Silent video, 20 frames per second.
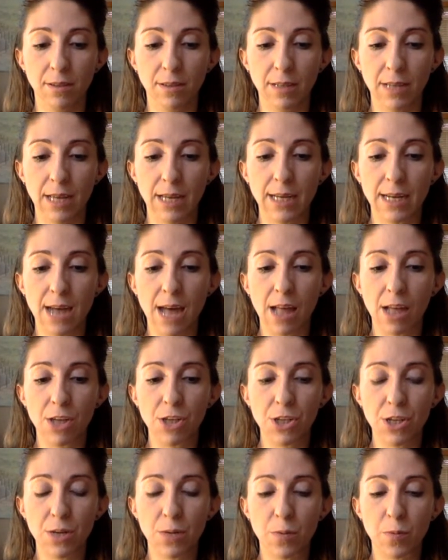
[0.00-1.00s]

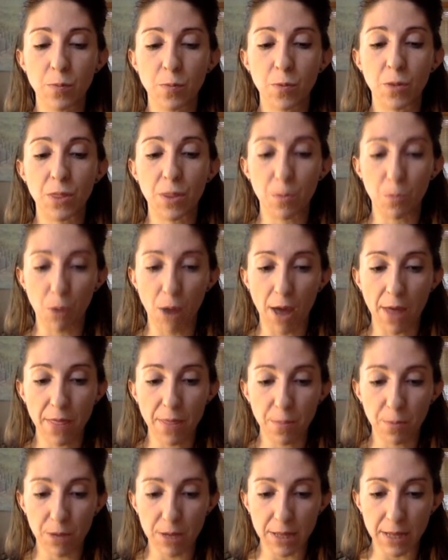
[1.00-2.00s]
Acknowledging it with a
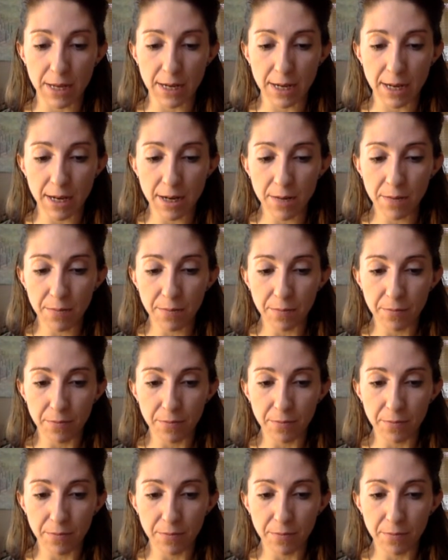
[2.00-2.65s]
breath, breathing in